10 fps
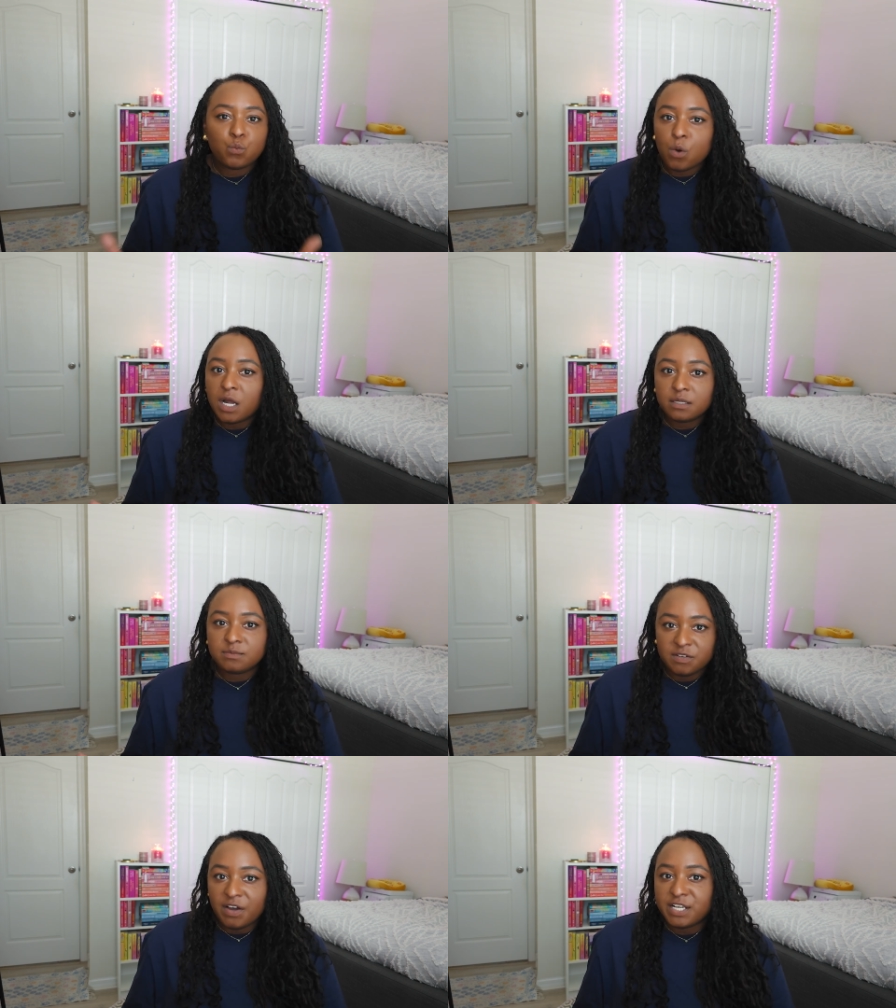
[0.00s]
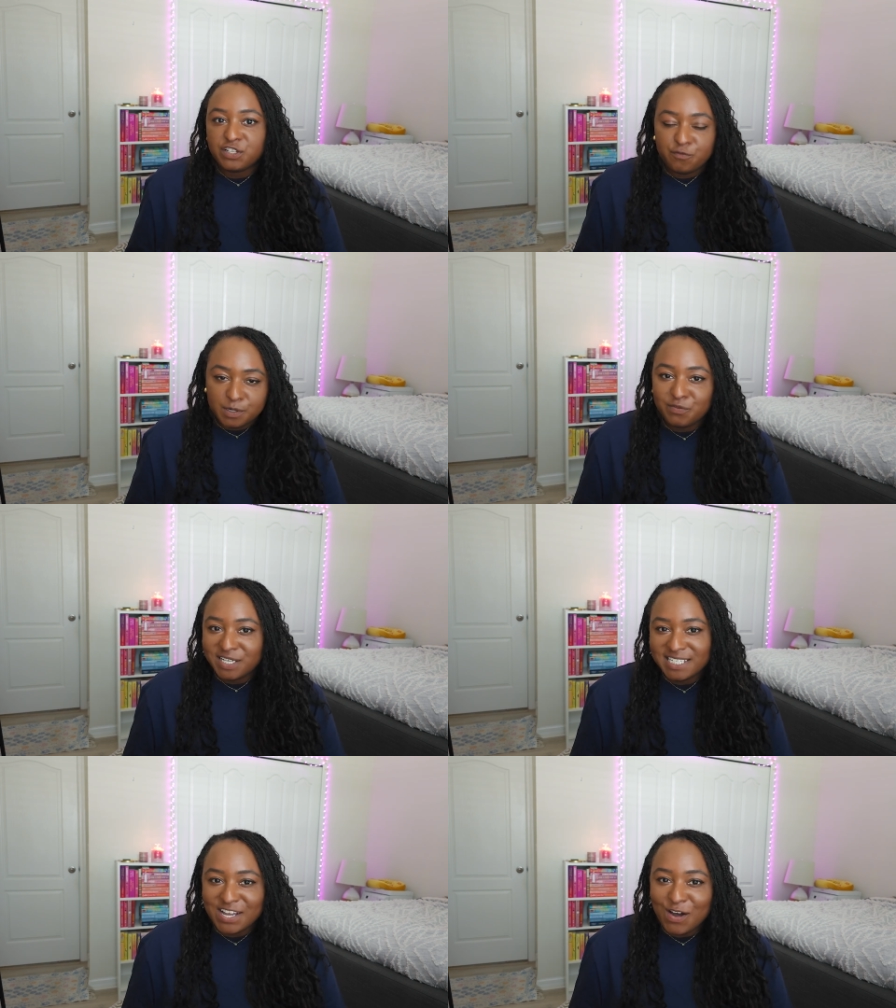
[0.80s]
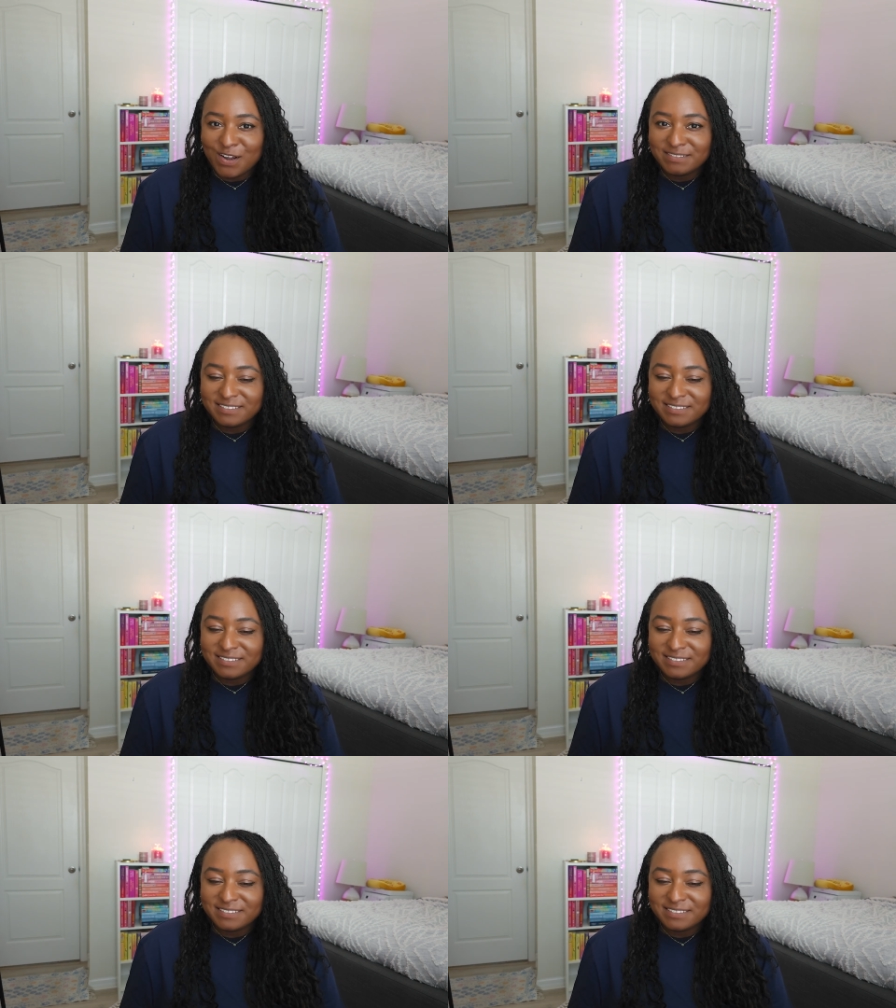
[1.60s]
what device you've been reading it on.